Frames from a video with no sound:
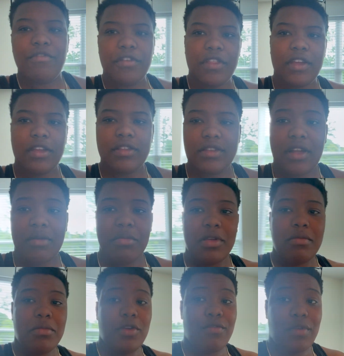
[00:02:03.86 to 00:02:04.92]
you think it's going to be
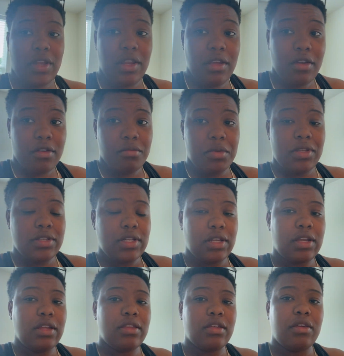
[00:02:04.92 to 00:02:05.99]
me reading or me
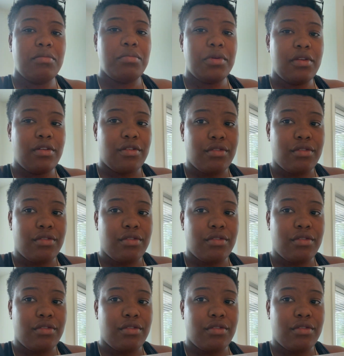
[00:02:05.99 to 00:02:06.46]
sitting at the computer